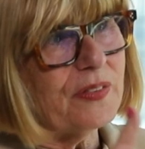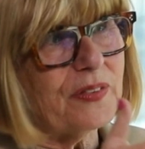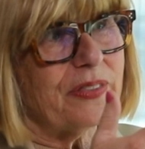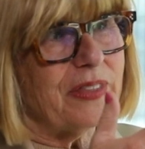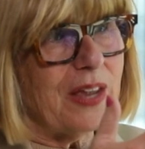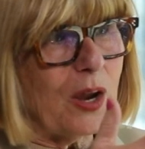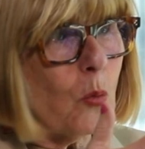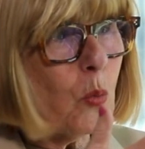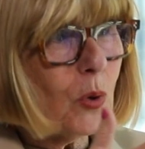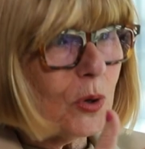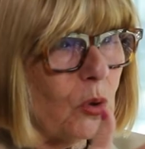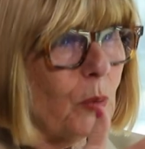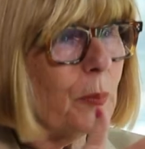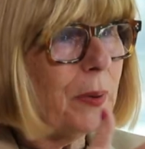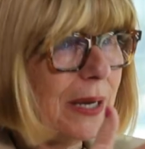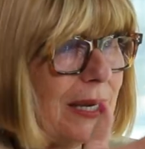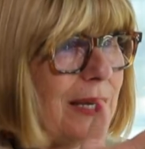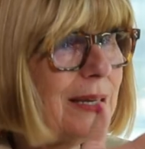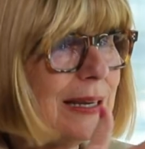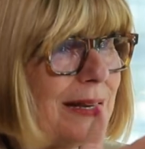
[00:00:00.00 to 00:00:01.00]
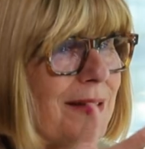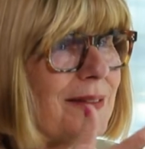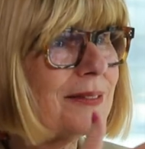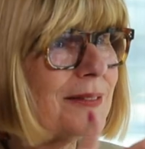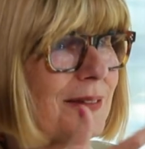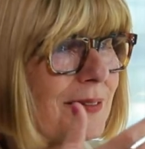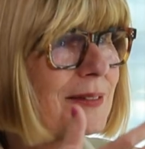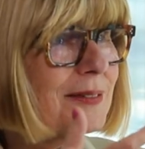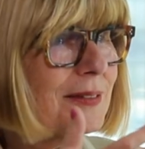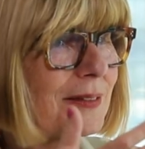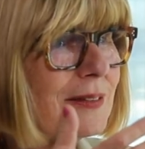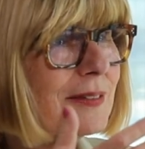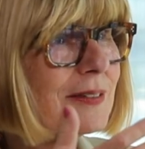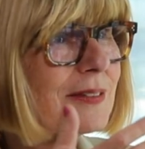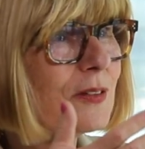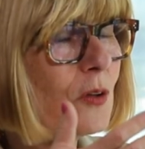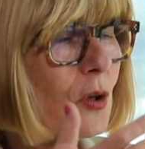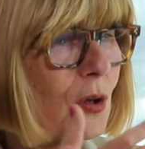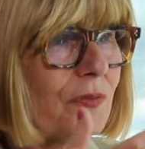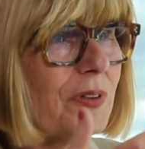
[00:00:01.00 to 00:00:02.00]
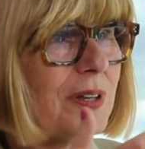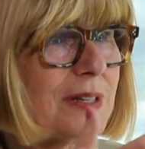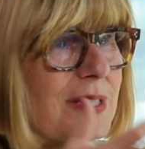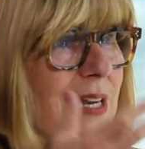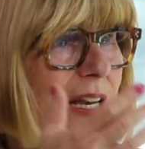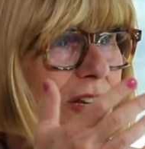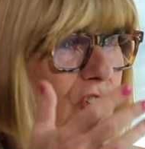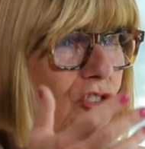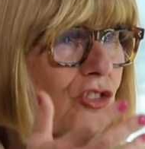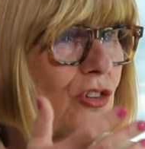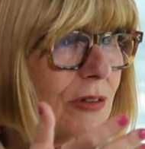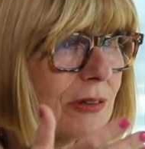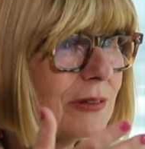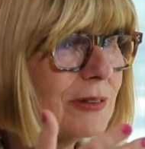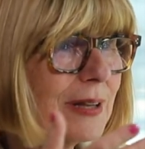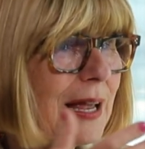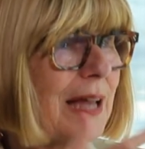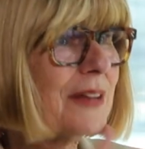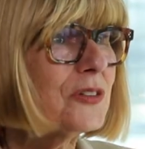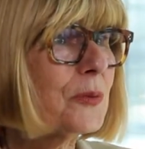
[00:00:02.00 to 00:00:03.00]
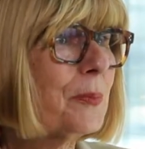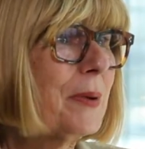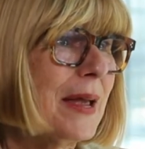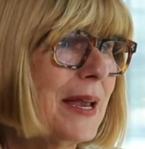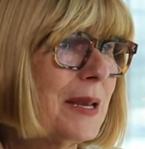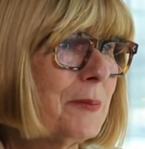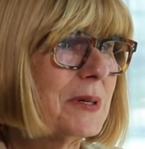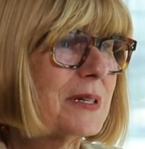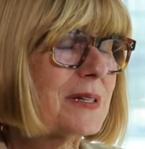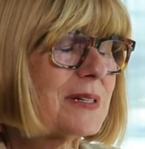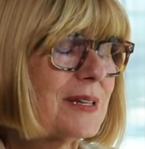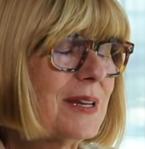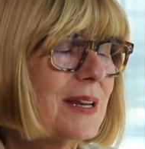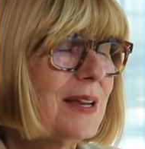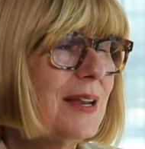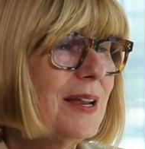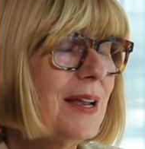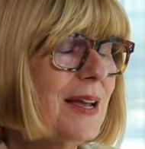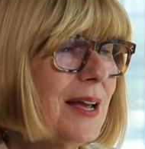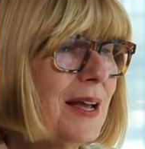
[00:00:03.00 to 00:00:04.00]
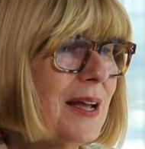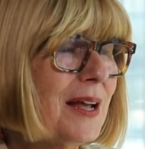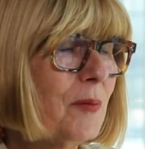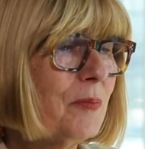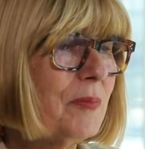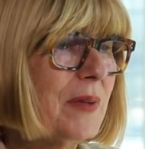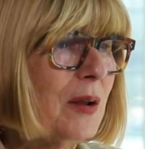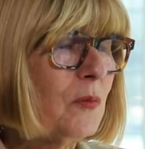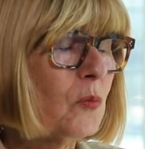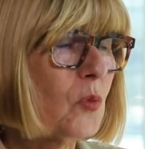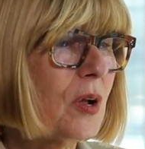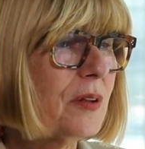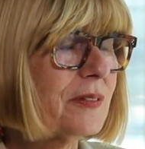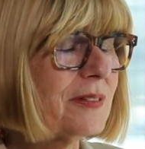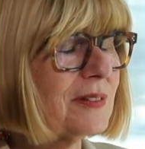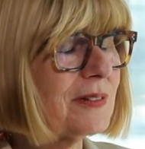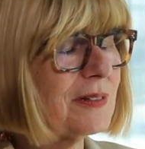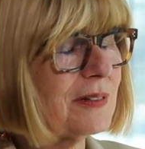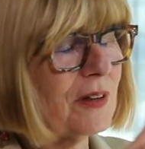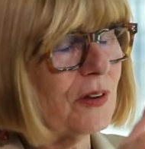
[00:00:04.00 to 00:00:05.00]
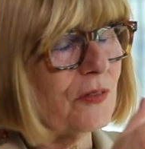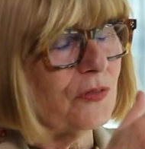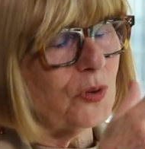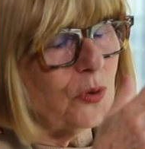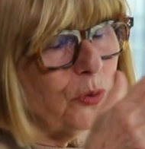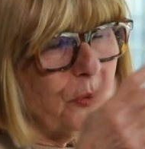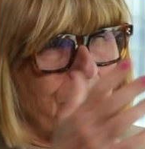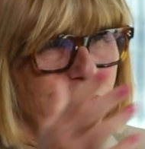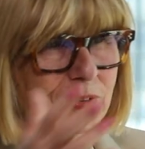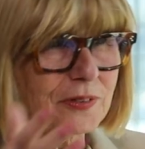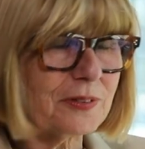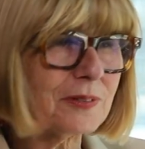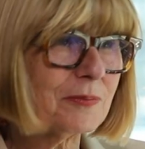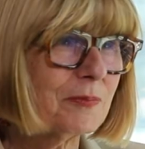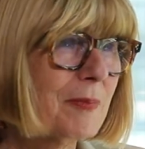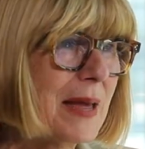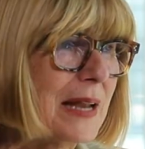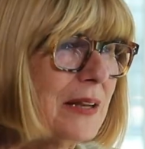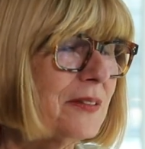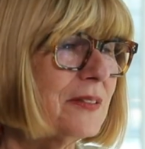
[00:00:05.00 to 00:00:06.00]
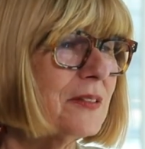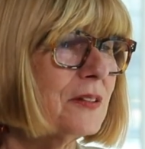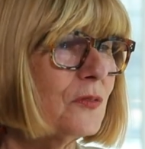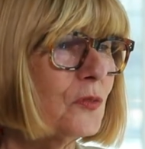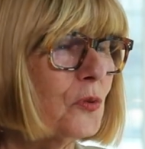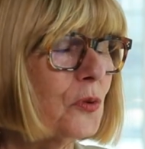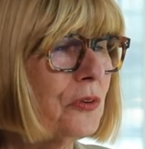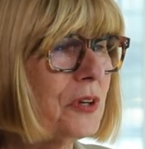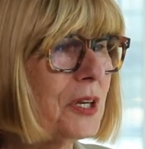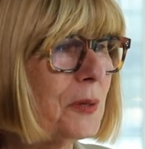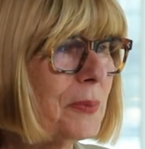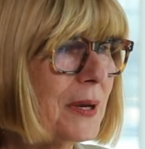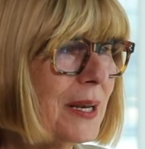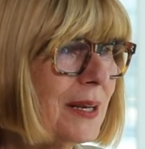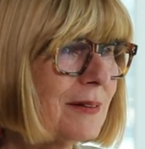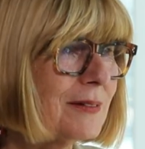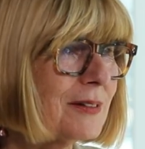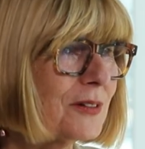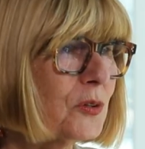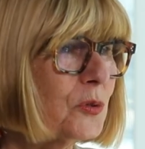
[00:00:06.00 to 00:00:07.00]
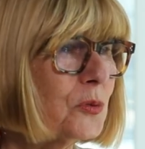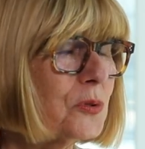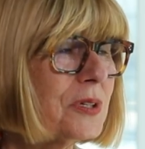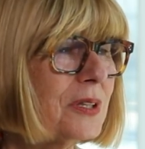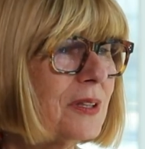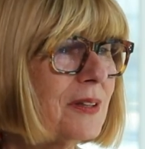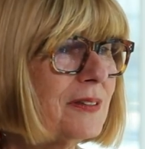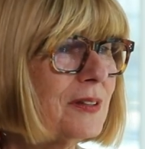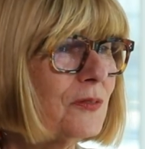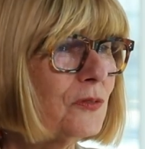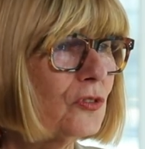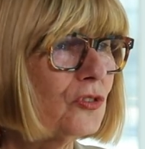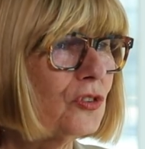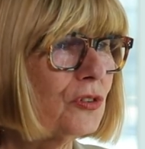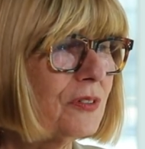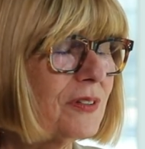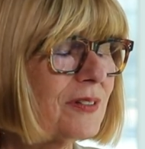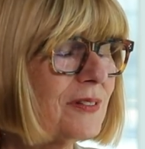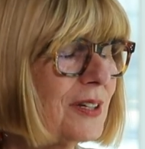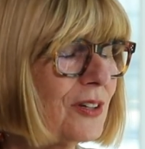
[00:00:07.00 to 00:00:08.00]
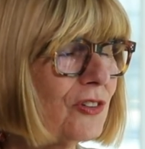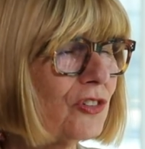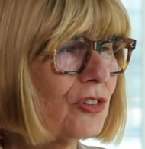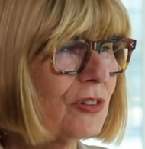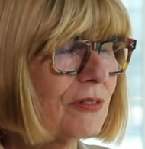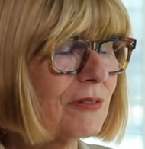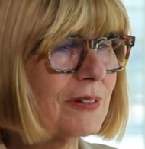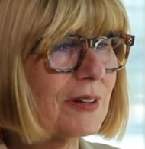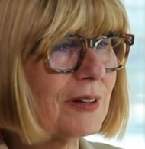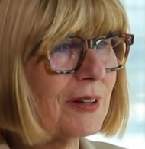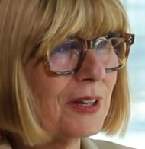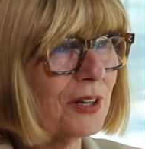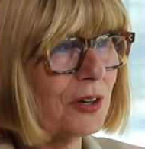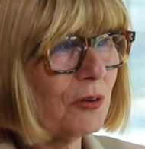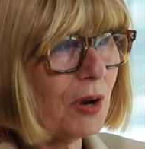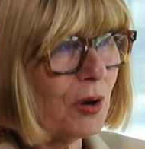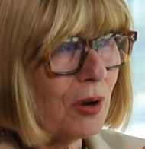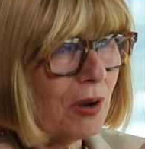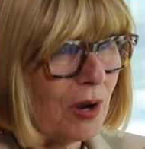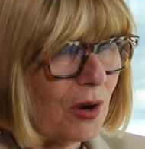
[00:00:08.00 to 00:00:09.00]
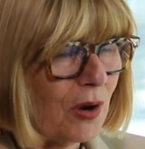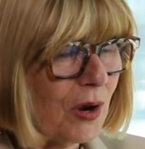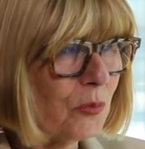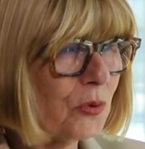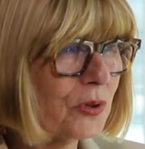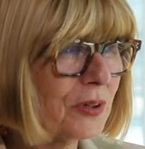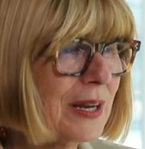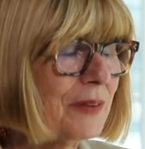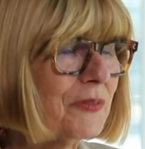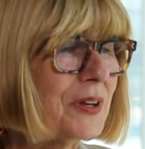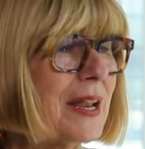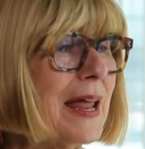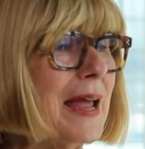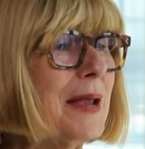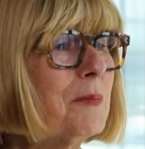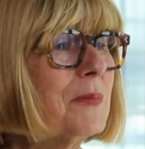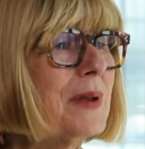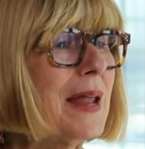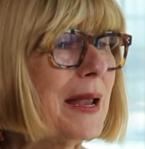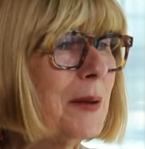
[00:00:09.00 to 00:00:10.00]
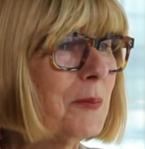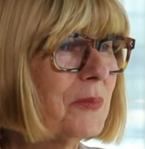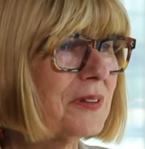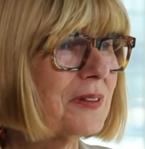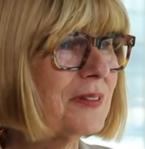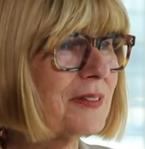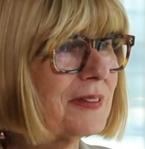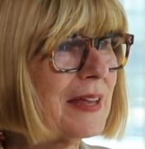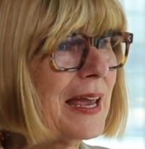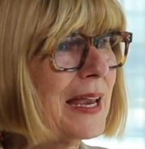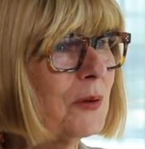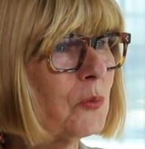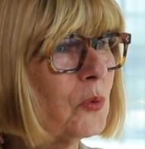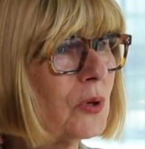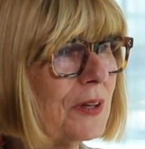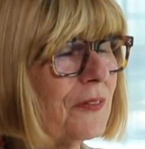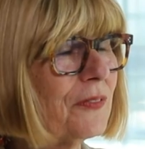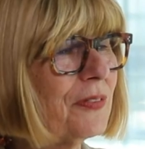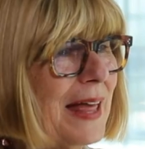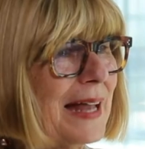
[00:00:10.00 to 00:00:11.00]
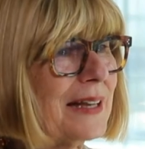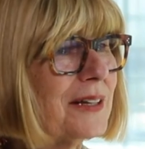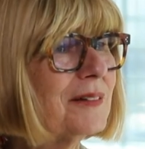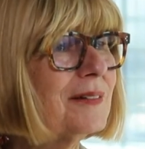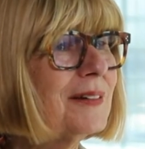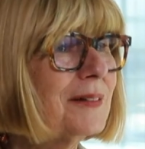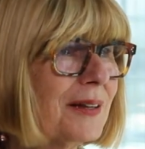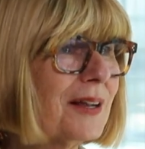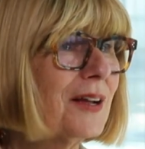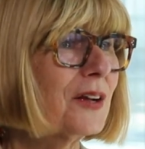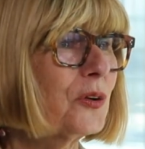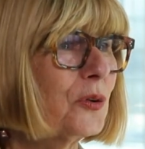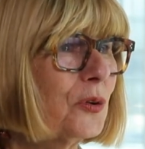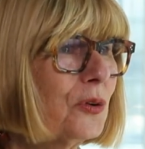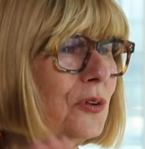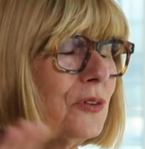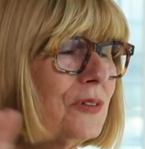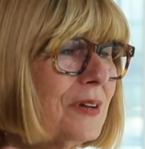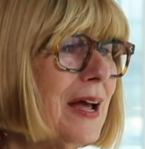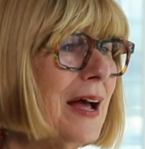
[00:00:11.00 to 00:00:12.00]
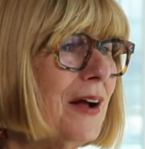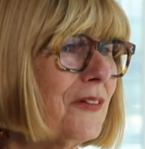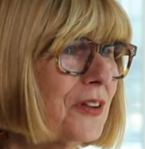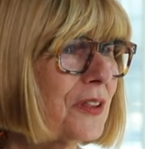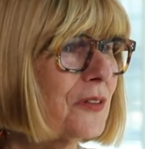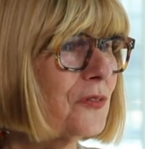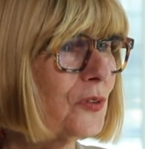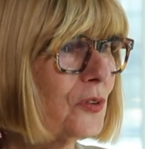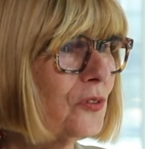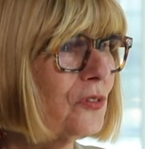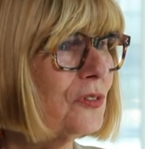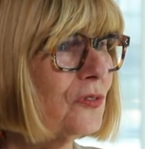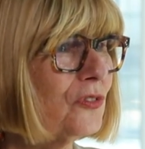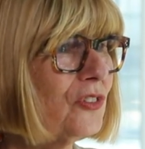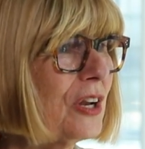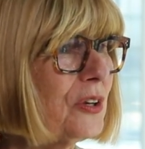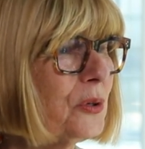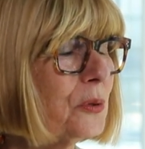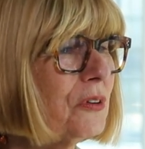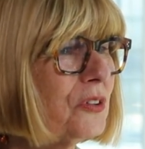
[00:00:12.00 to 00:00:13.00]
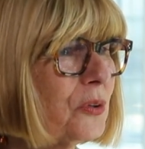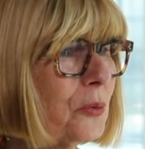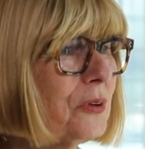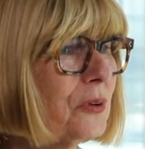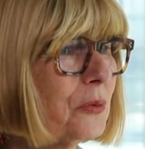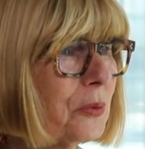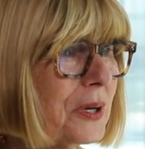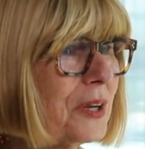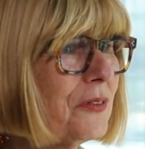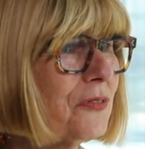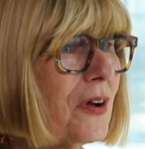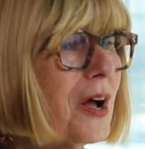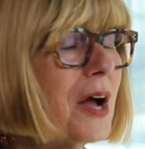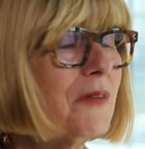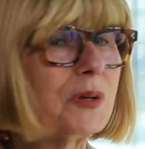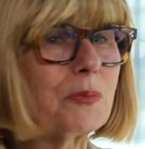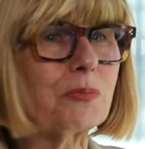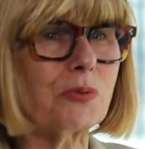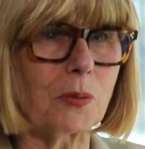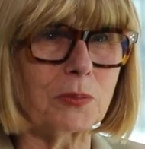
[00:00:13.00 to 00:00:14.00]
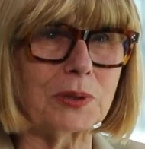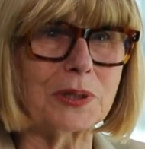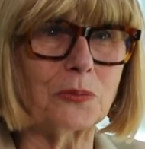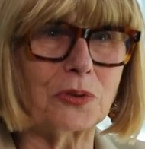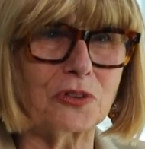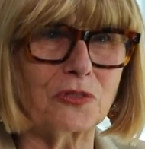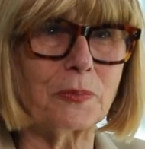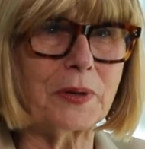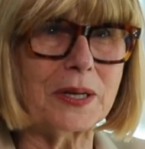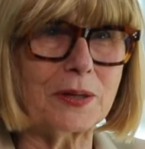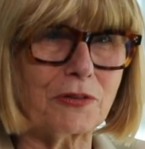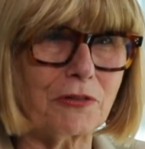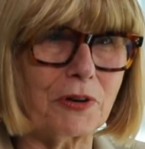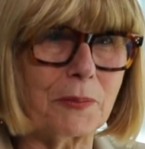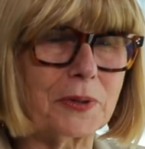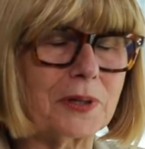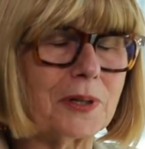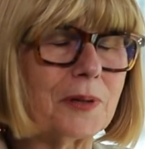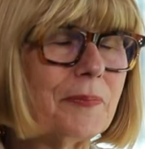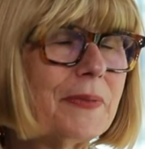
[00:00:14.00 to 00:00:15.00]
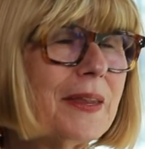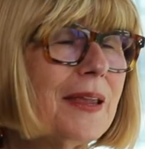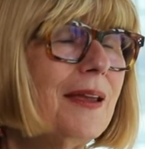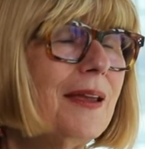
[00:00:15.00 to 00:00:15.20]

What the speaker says: there will be instances of intentional underpayment. And whilst, of course, matters that have already been to court in the civil jurisdiction, I would never name names and say, well, if that had occurred after the 1st of January 2025, it probably would have been criminal.